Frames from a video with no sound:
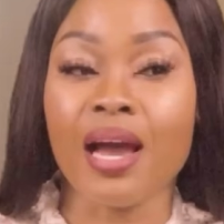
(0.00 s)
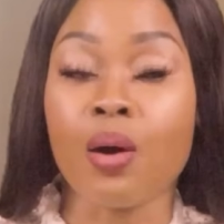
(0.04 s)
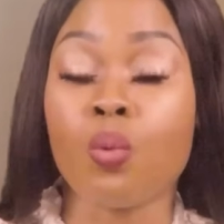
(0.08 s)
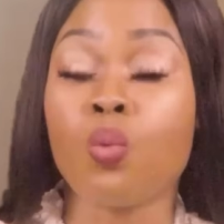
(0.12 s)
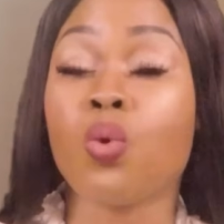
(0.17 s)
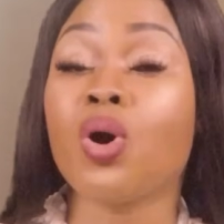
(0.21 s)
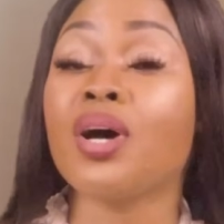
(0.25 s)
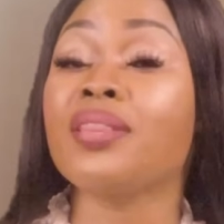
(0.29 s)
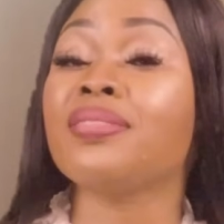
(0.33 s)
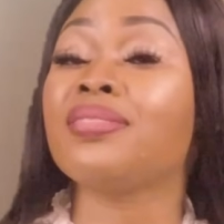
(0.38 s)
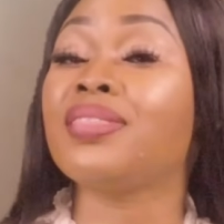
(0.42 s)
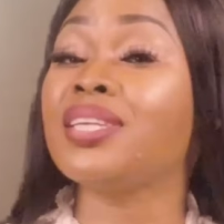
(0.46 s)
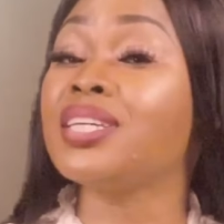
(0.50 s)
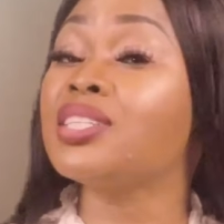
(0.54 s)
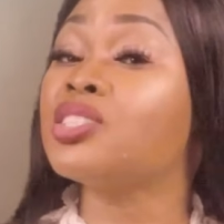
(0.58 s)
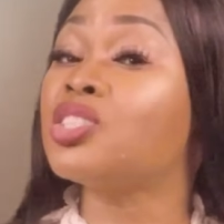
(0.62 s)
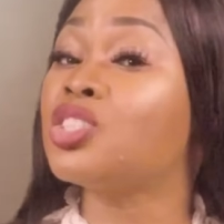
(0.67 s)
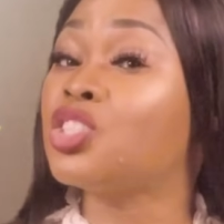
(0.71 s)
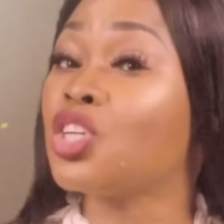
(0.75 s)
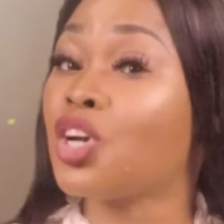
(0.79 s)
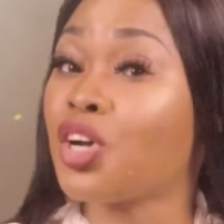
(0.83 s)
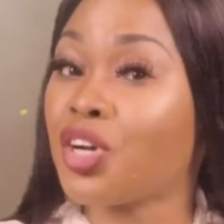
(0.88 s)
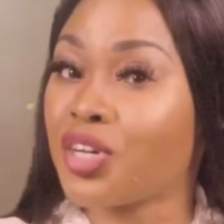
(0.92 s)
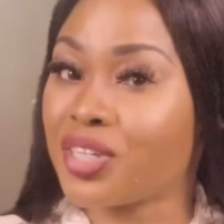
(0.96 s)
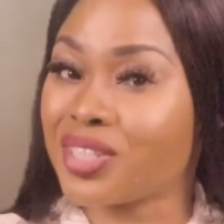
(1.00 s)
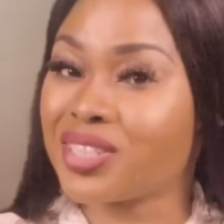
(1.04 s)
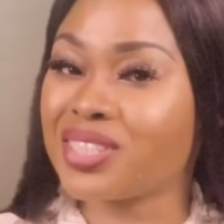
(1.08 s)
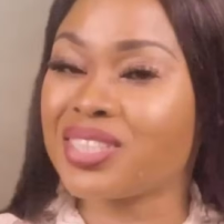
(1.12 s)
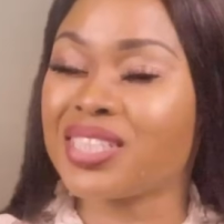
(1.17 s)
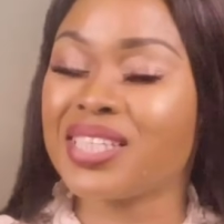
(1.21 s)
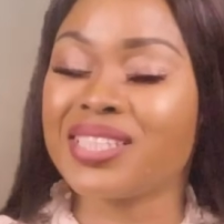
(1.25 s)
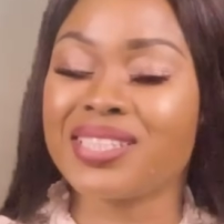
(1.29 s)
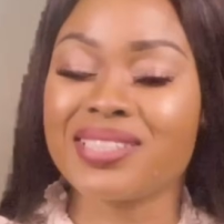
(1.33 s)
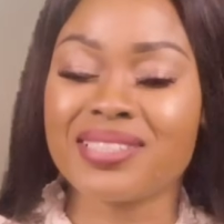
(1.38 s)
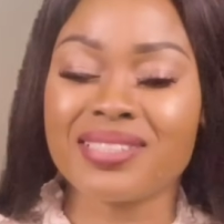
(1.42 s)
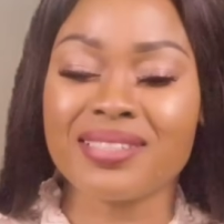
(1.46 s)
And what this
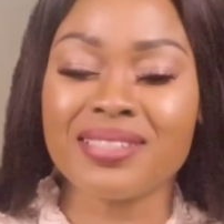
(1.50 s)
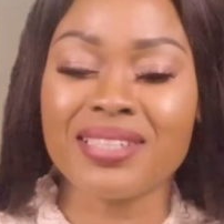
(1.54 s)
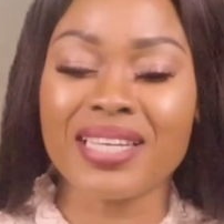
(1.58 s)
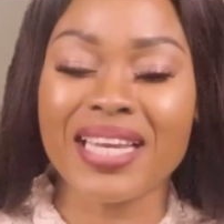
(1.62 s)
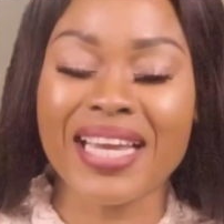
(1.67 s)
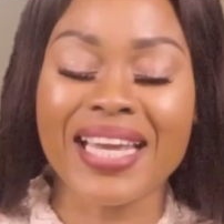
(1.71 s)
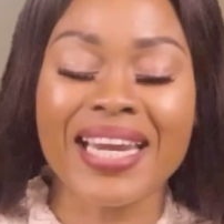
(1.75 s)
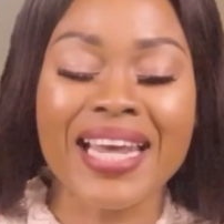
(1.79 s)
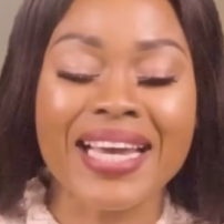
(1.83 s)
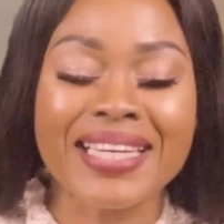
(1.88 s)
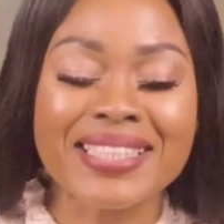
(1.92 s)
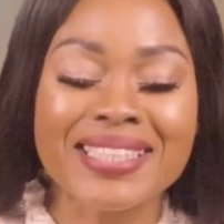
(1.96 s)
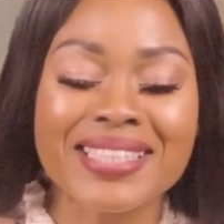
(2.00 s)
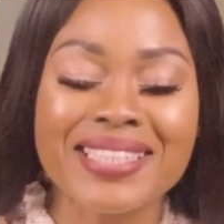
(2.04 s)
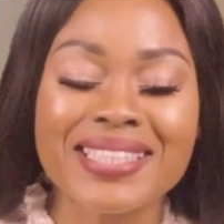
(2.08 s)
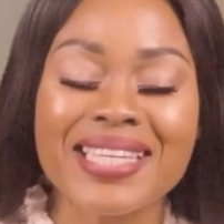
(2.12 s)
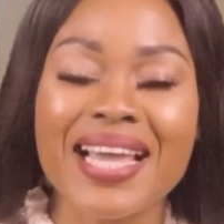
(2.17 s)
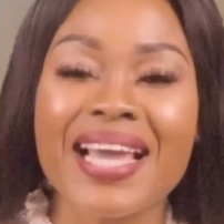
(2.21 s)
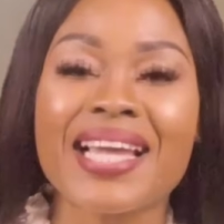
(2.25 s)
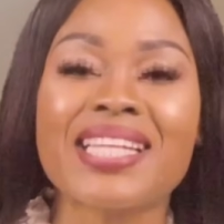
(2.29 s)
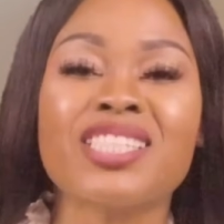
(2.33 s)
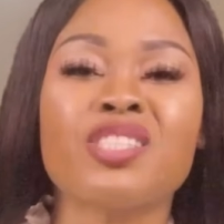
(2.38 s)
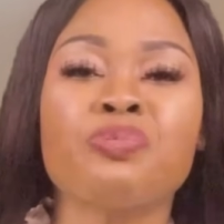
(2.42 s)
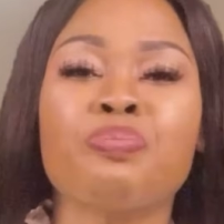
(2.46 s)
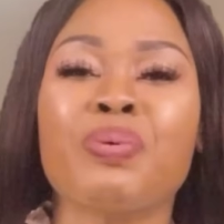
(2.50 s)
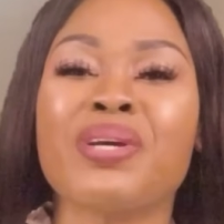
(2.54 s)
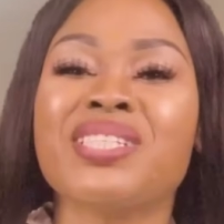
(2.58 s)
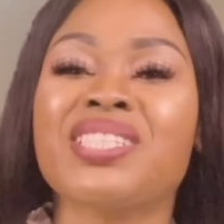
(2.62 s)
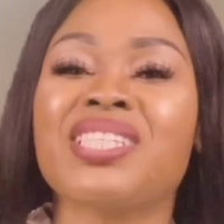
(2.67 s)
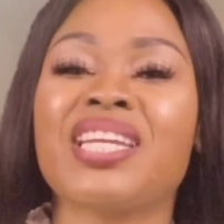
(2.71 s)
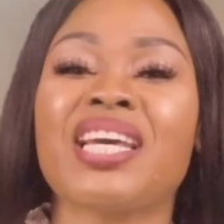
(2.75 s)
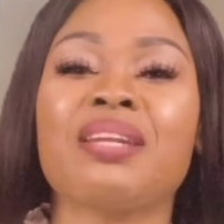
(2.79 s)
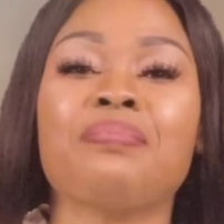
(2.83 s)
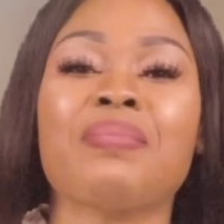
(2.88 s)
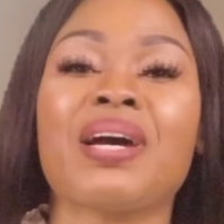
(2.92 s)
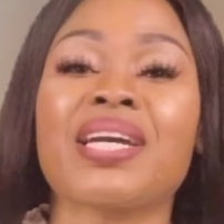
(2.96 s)
does is it extends
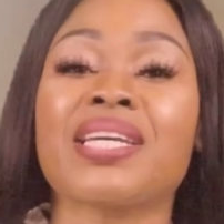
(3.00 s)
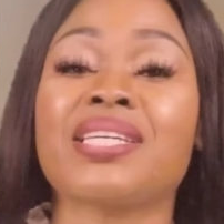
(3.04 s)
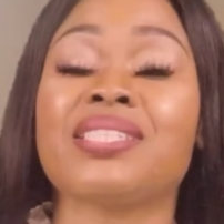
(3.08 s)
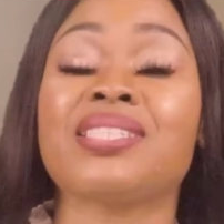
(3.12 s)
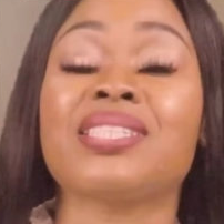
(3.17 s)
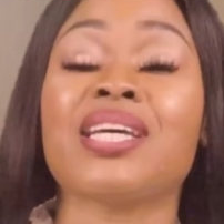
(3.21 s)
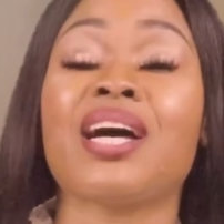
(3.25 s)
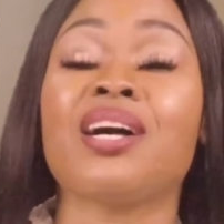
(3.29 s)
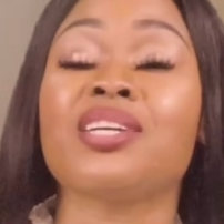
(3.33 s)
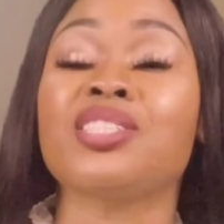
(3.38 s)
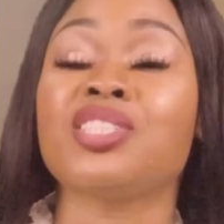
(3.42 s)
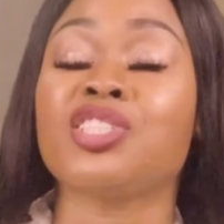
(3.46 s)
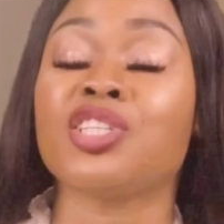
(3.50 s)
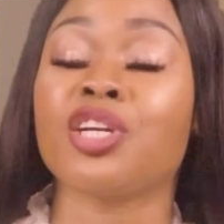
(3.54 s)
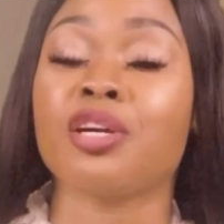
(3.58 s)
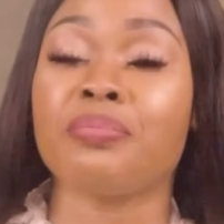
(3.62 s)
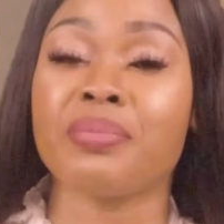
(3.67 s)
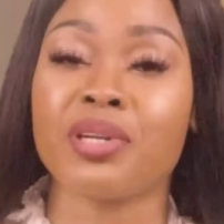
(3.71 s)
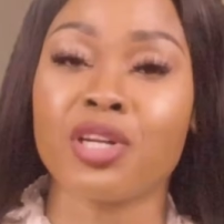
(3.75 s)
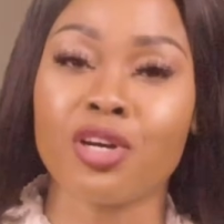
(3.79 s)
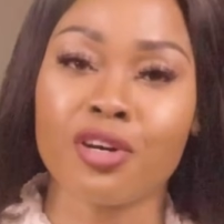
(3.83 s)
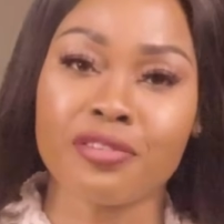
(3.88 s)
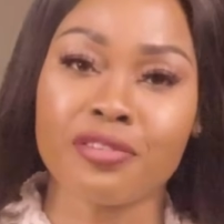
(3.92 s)
President Macky Sall's term in